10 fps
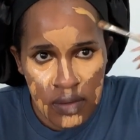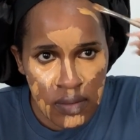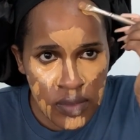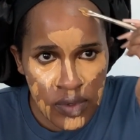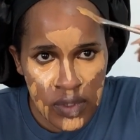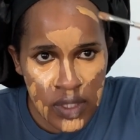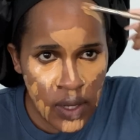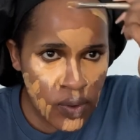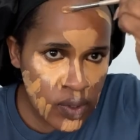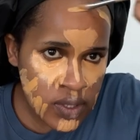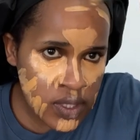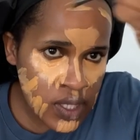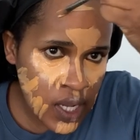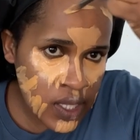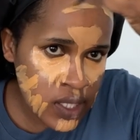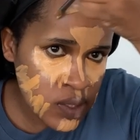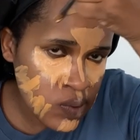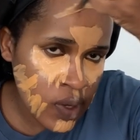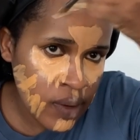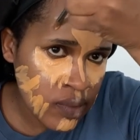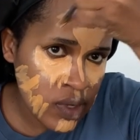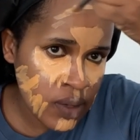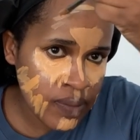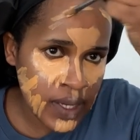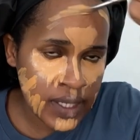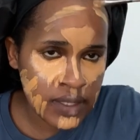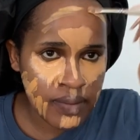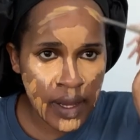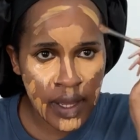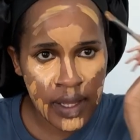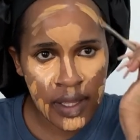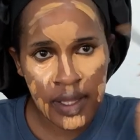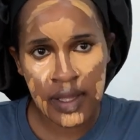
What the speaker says: Most non concealer, that's where I'm gonna blend my